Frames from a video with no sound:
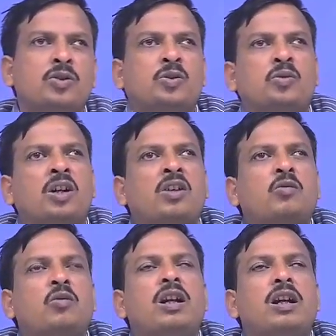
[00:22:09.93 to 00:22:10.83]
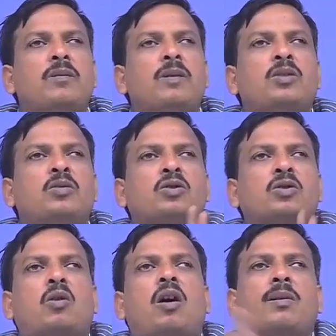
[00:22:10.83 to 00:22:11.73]
student will able to
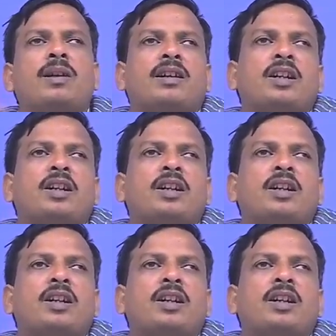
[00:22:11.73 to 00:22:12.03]
solve that